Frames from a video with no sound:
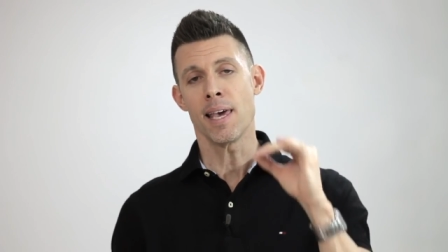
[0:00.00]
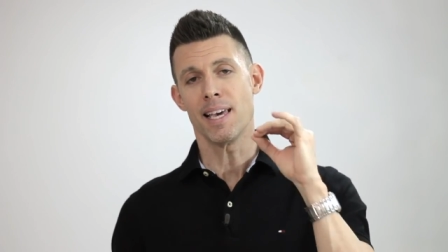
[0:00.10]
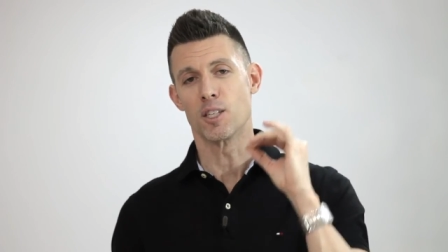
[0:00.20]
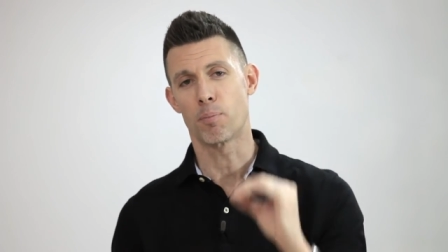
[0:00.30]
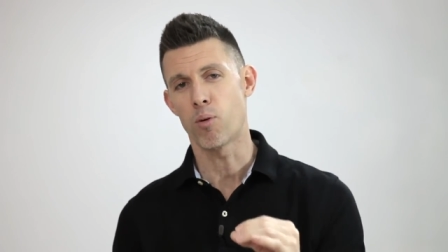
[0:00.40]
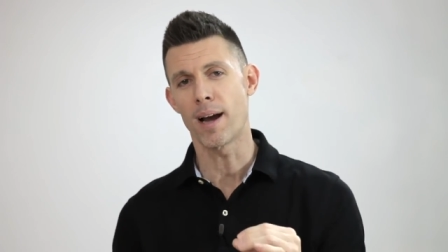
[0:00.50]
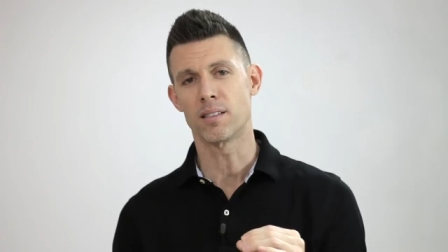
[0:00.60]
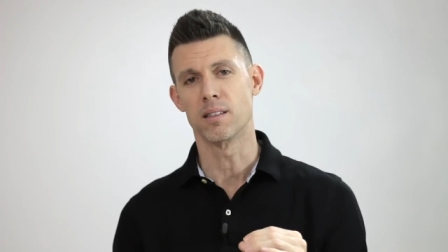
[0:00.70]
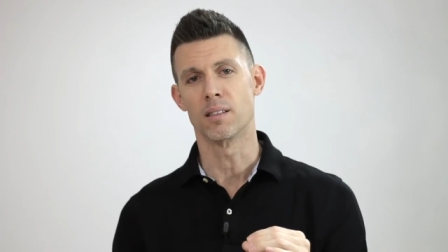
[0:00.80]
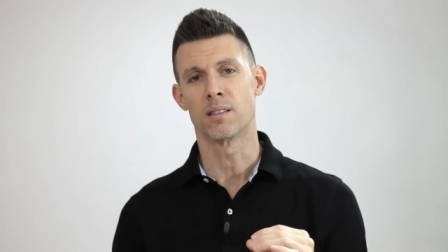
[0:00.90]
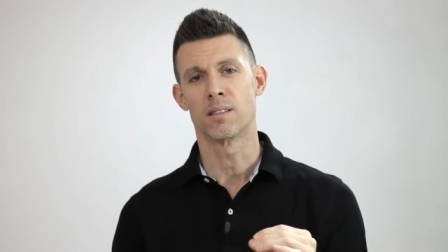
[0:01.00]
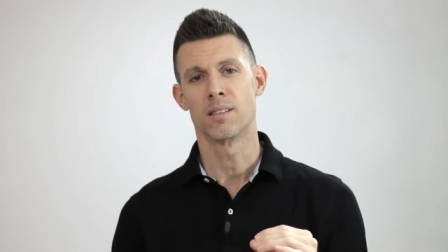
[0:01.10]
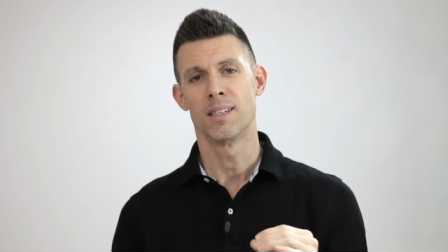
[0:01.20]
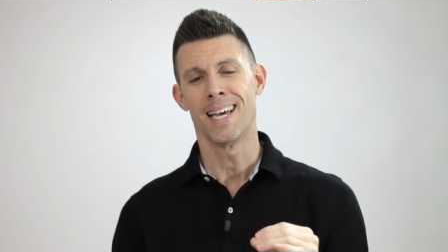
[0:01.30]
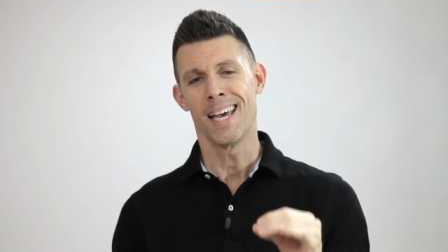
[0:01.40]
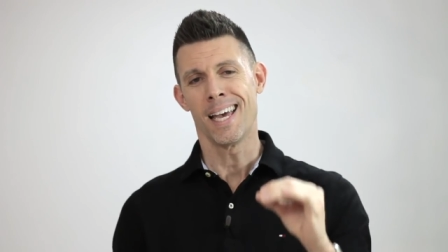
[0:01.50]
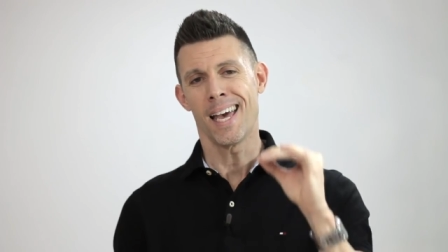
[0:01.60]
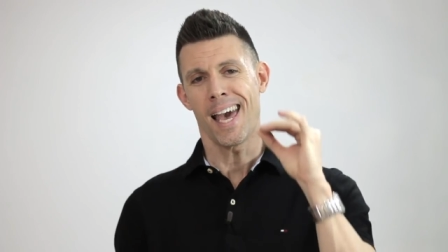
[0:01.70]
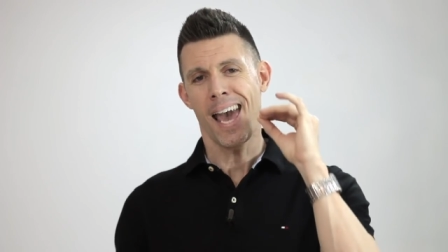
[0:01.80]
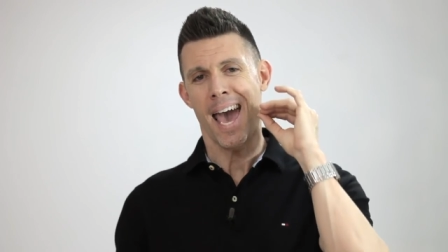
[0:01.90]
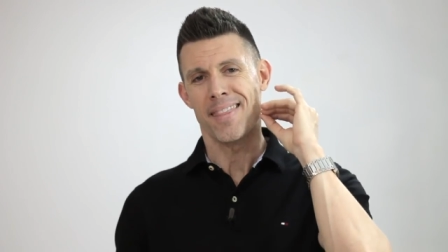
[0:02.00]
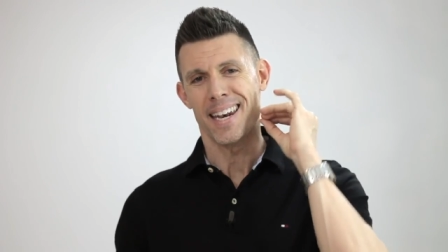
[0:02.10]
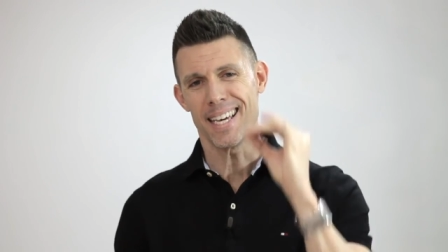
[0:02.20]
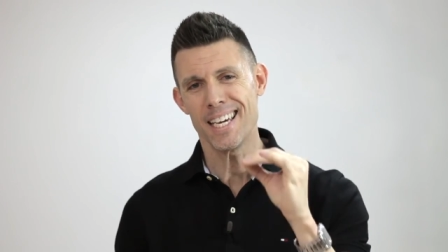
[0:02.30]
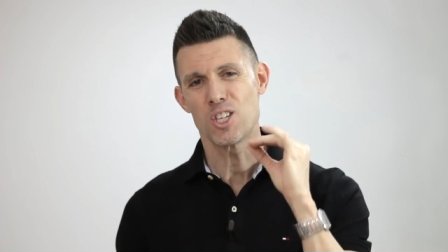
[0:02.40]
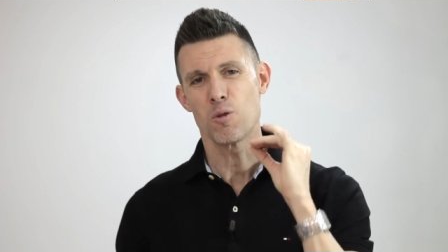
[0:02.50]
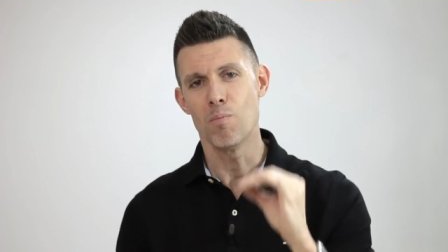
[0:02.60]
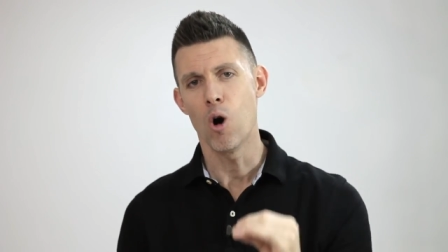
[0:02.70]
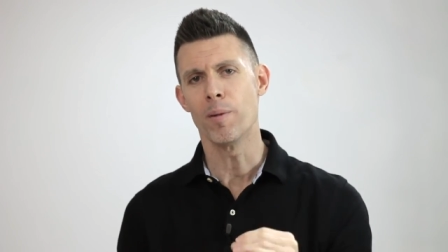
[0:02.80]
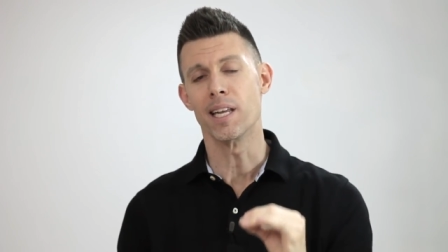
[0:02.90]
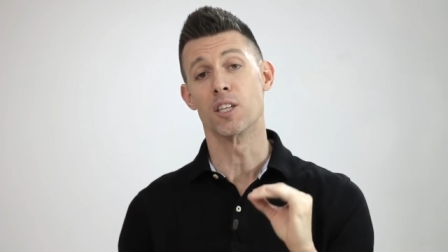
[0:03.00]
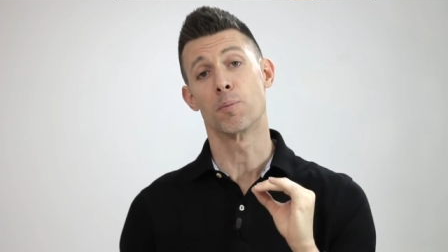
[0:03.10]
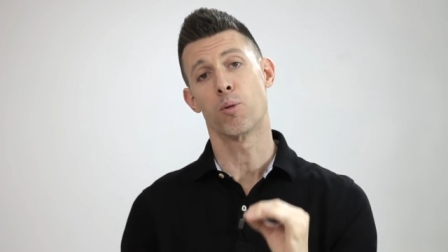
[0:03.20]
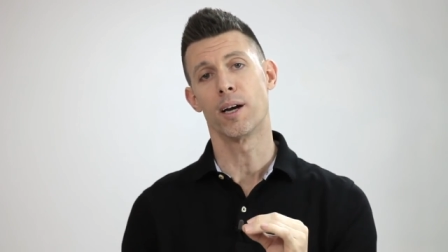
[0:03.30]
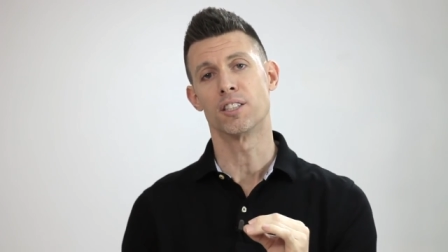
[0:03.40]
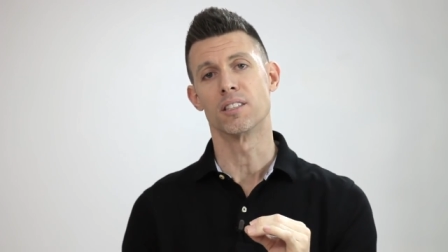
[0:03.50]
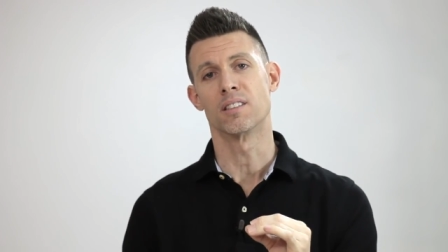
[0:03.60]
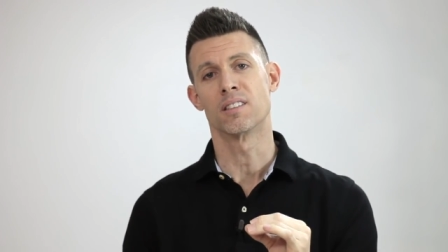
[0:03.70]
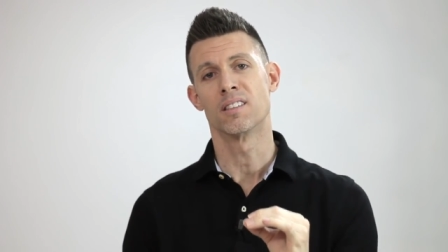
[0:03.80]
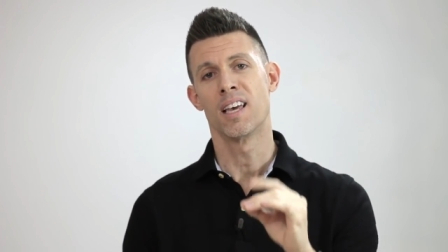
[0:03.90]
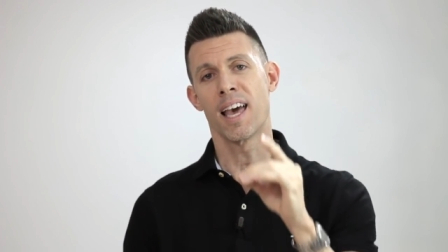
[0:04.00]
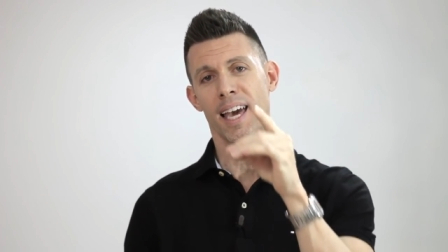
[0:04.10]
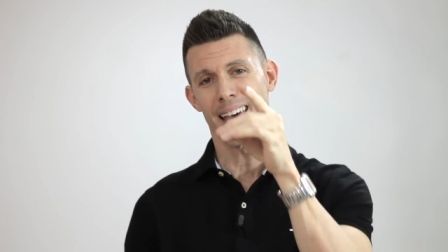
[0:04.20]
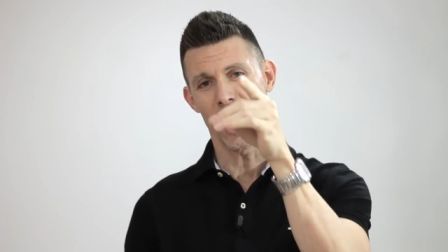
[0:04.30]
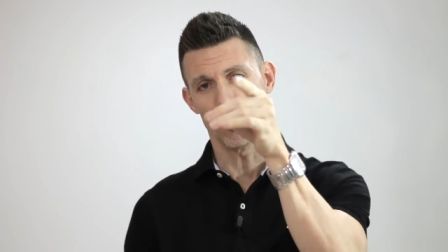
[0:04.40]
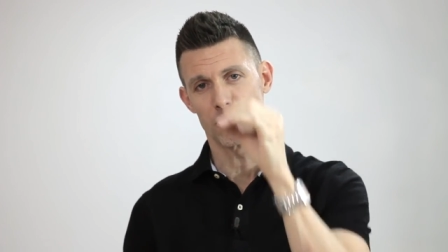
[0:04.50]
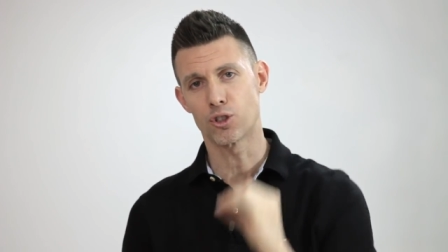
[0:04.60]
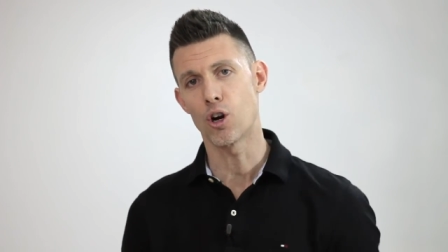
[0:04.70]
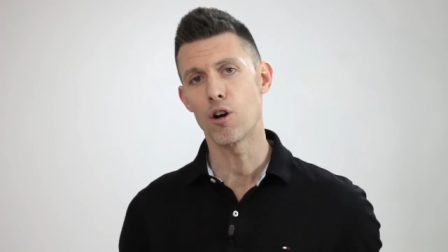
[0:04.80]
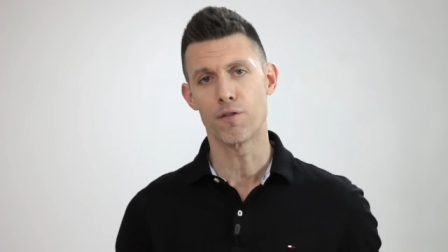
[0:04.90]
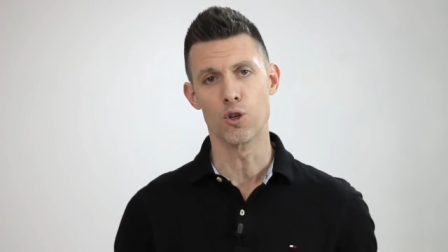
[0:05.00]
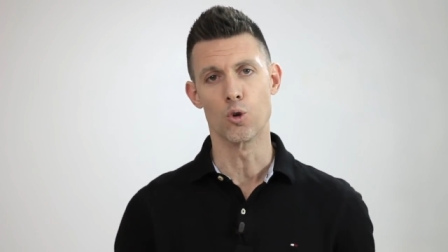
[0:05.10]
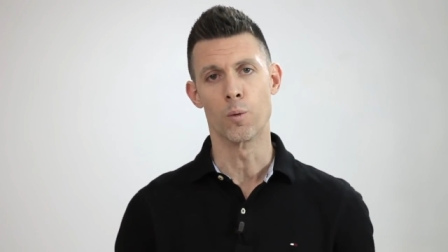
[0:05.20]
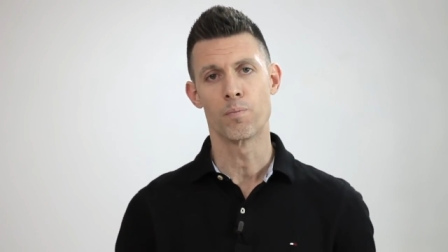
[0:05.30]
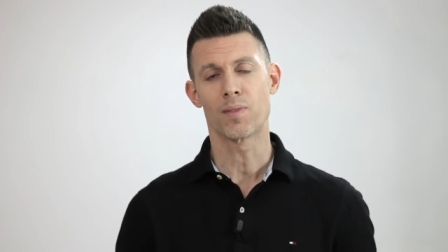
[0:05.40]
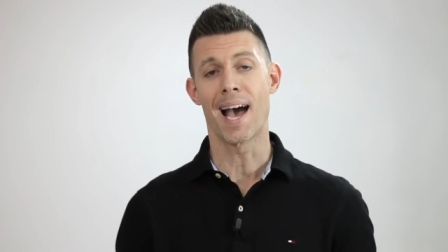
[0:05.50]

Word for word: is priceless, and that each moment is precious can help serve you